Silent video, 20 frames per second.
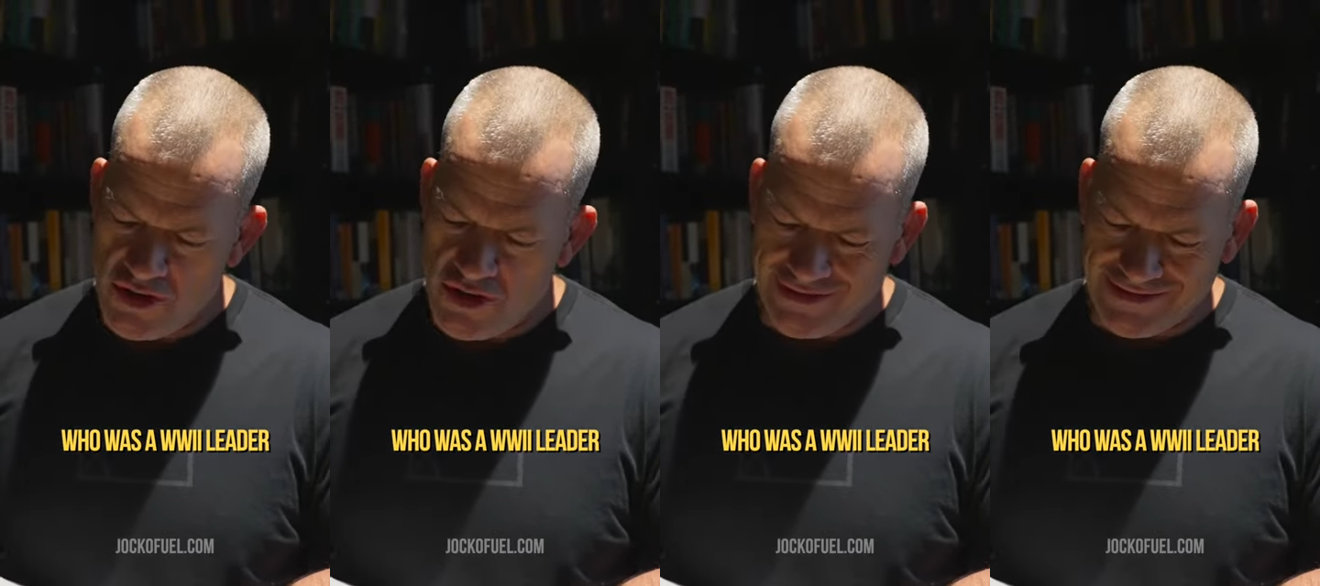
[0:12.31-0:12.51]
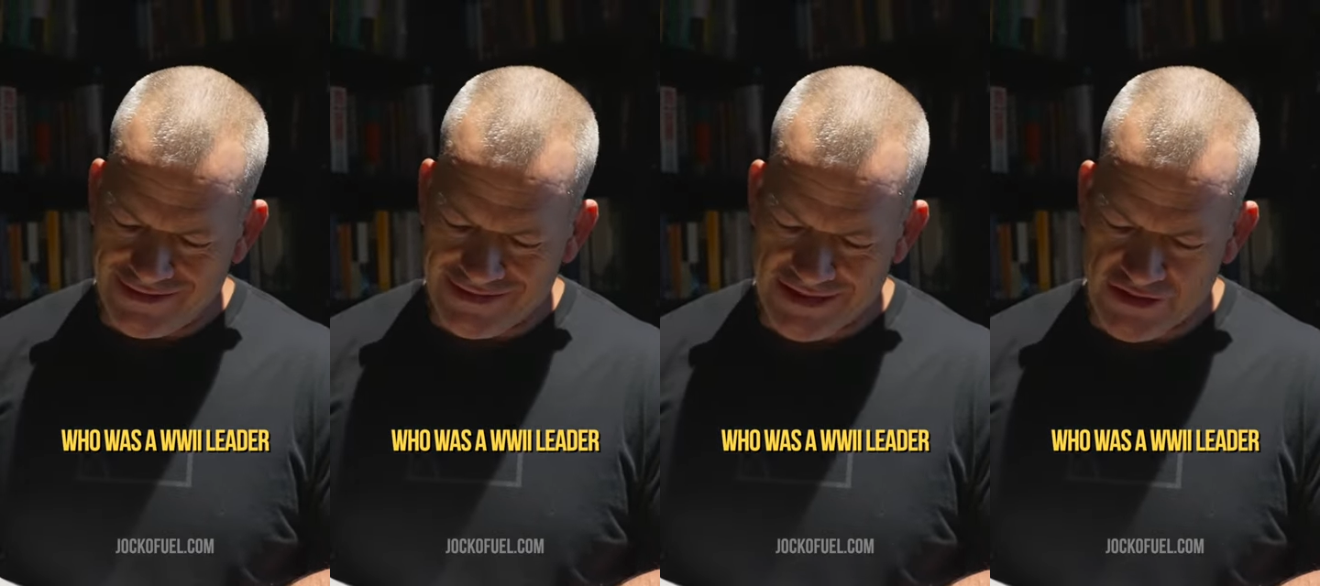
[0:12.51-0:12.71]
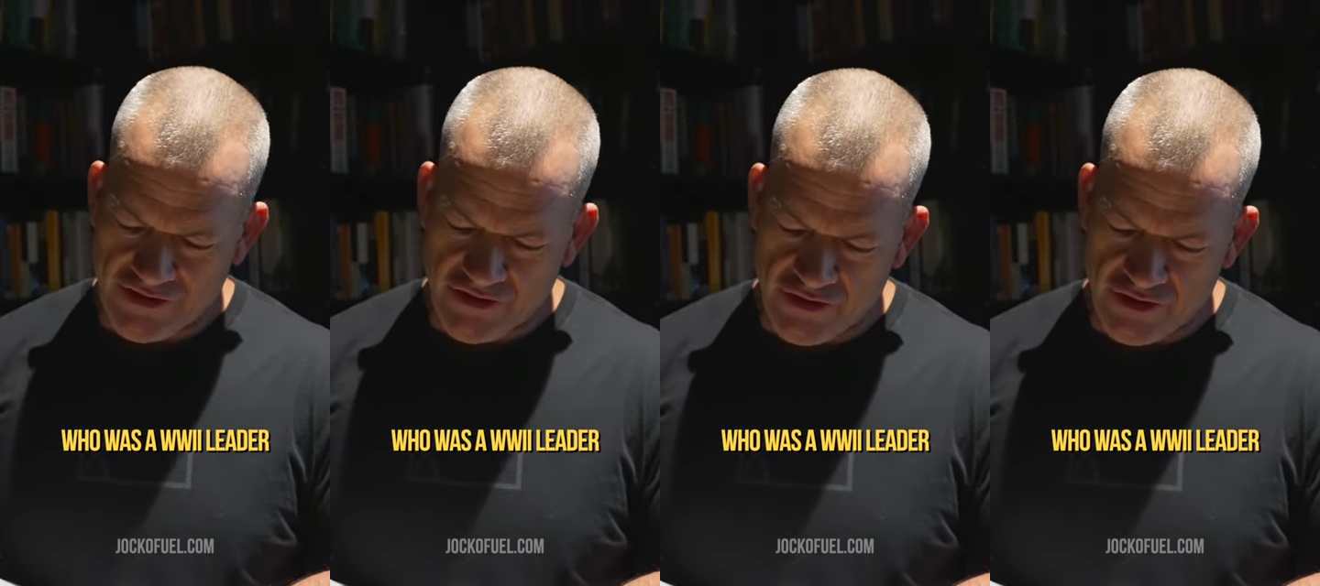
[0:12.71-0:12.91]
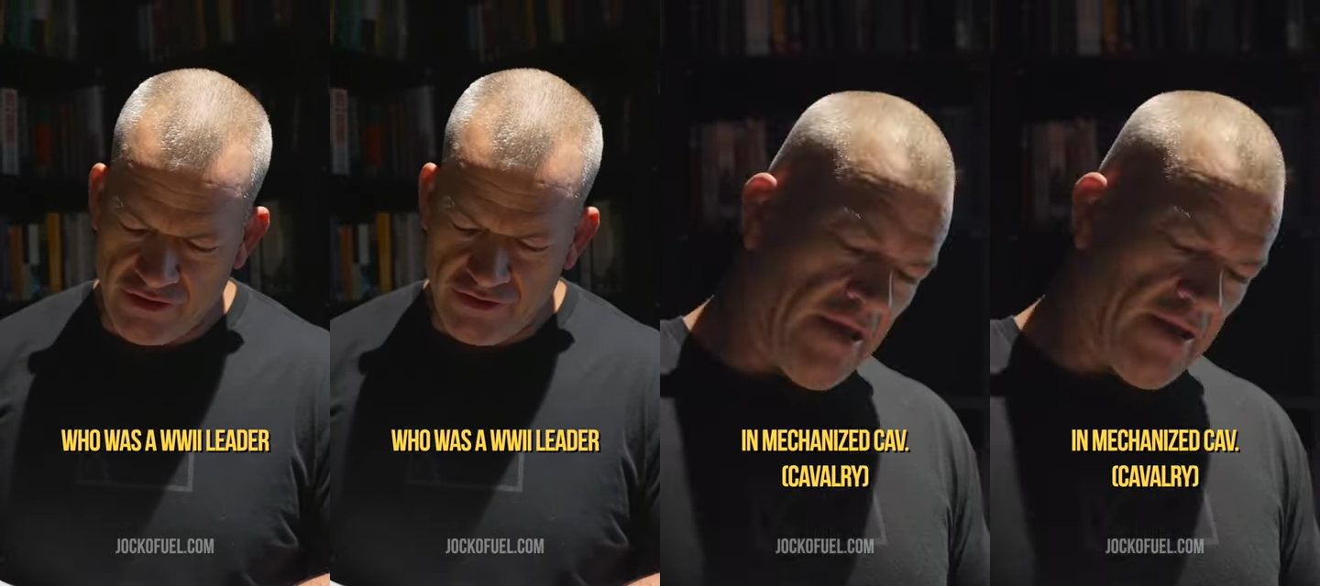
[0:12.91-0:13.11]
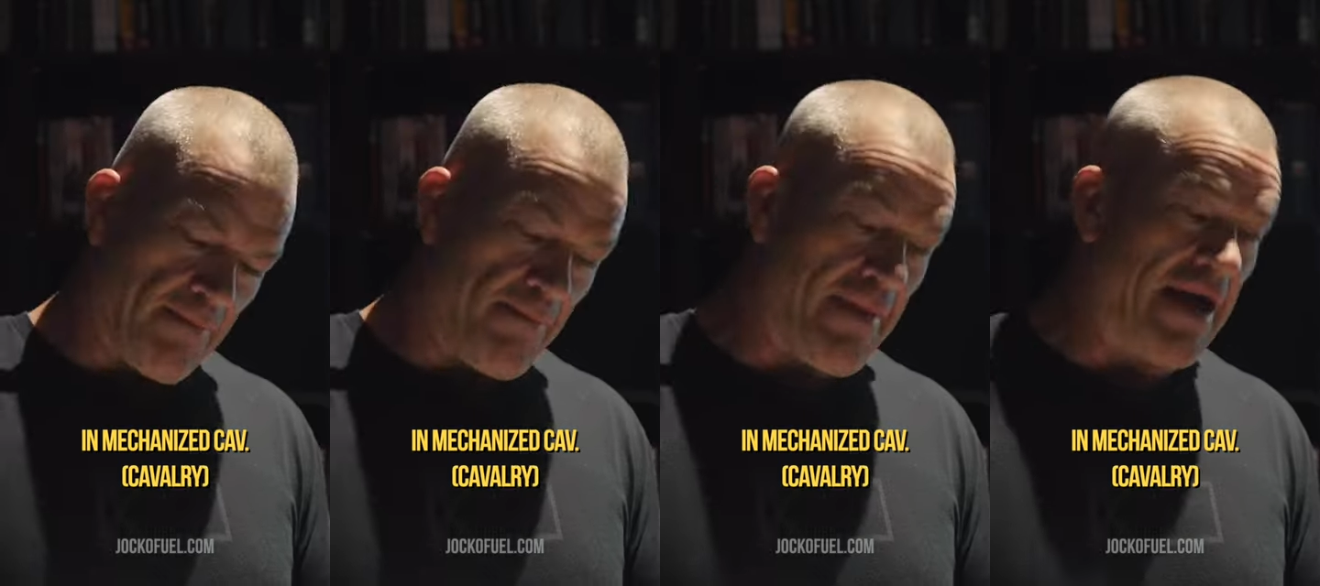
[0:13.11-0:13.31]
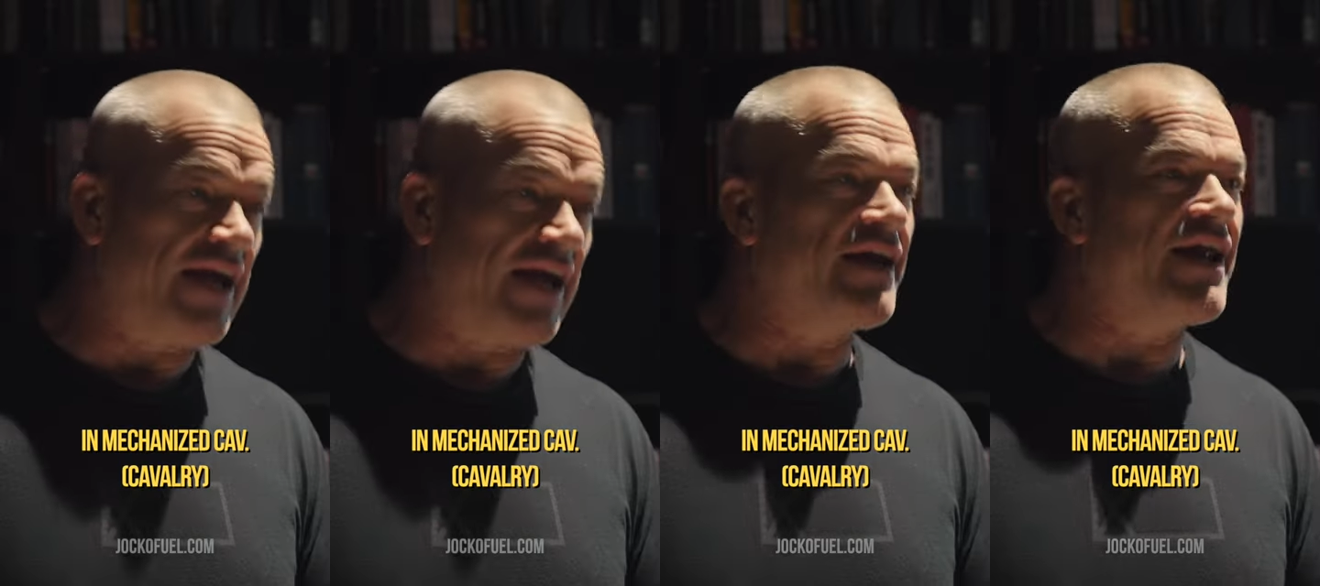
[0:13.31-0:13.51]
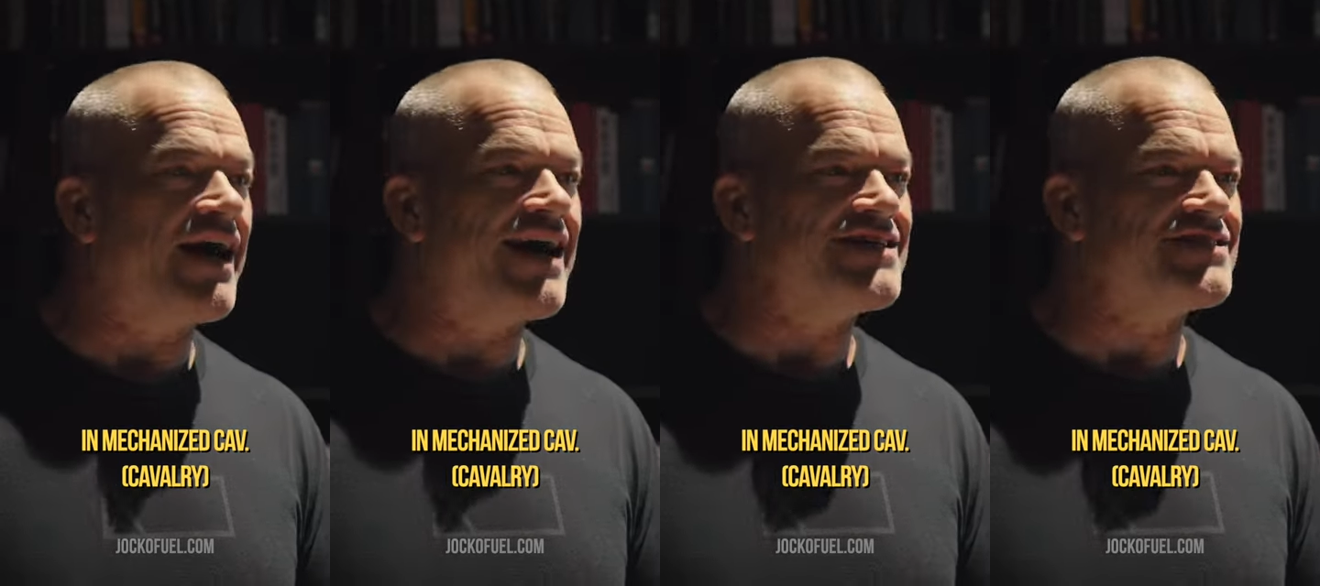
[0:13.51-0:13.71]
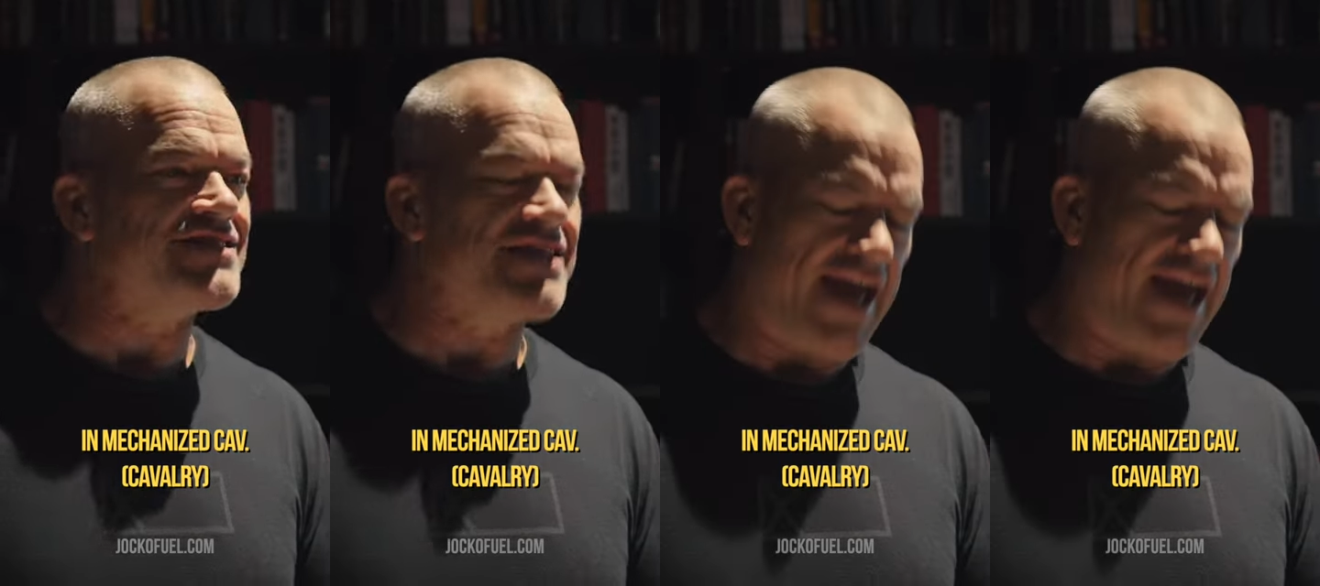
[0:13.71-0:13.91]
leader in
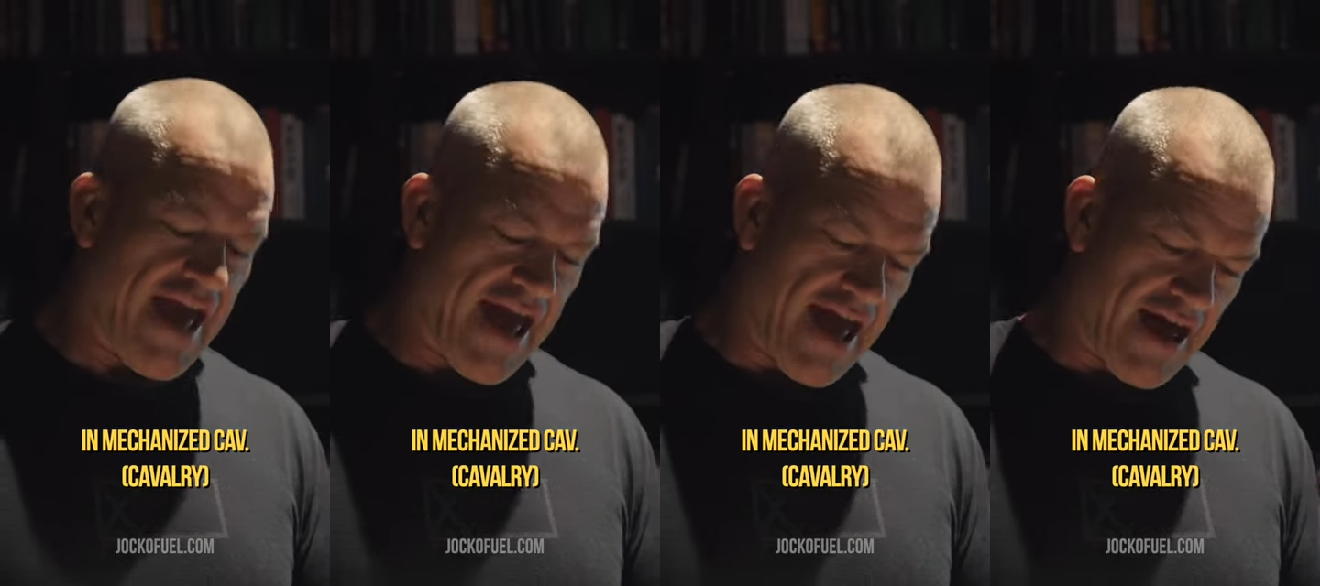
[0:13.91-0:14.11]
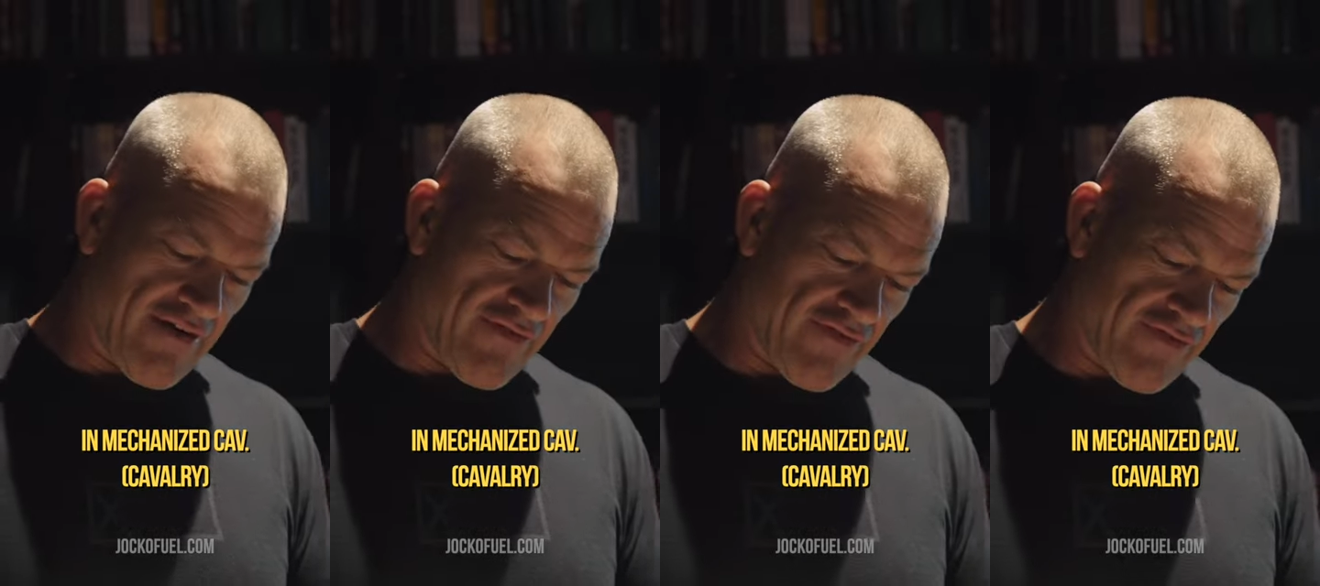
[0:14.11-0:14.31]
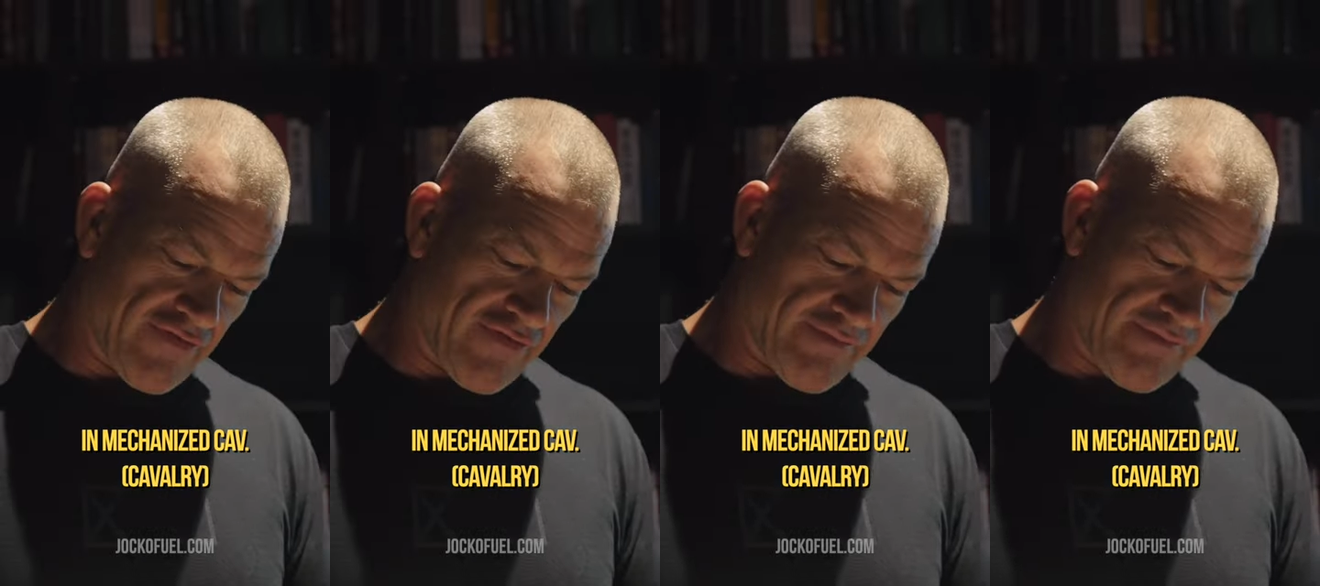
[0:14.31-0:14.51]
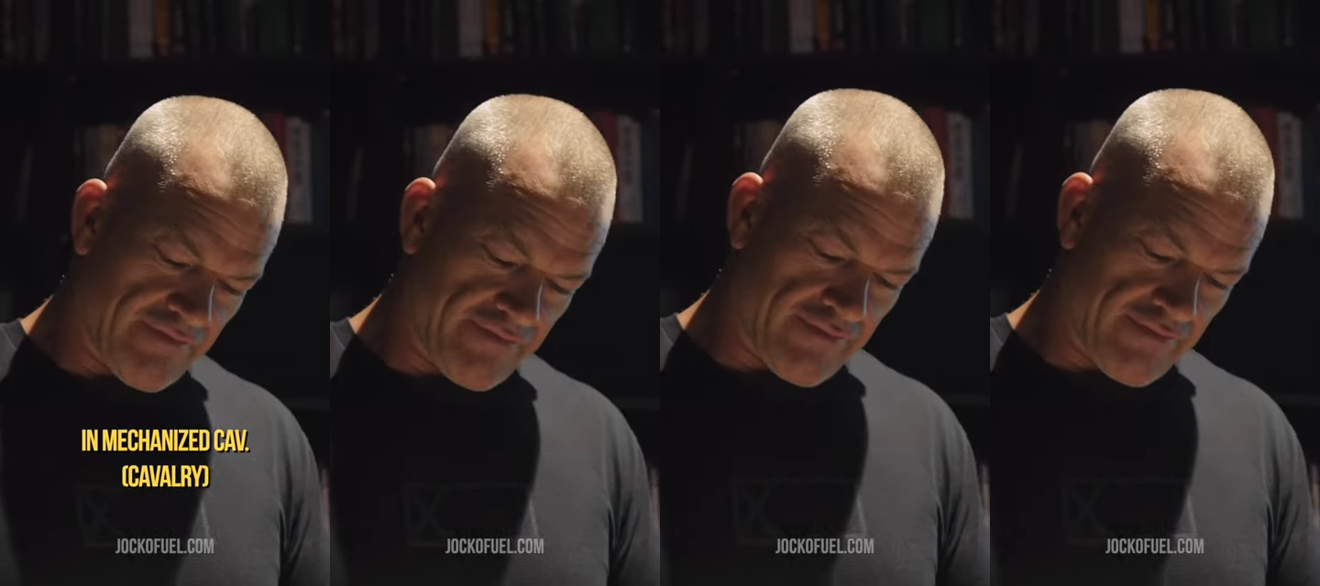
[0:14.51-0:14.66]
mechanized cav.